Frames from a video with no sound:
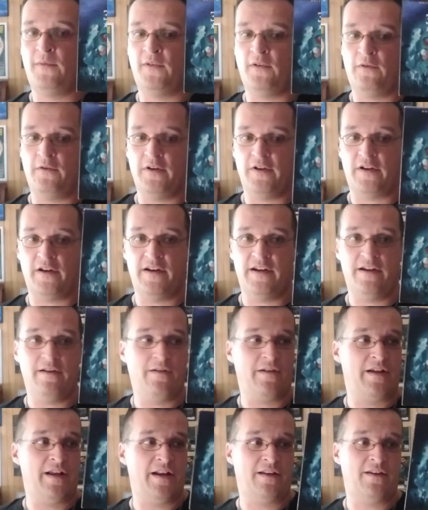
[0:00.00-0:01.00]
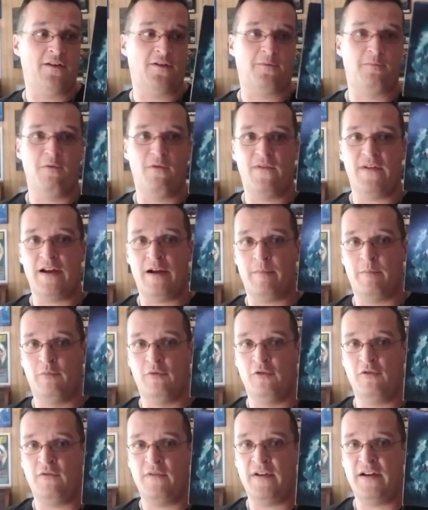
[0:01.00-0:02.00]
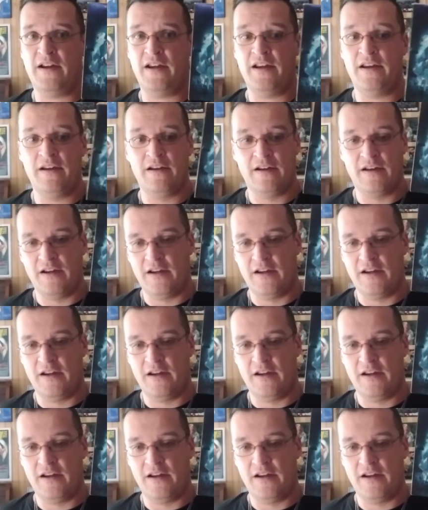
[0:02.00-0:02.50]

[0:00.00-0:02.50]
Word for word: So you could either get this movie on Blu-ray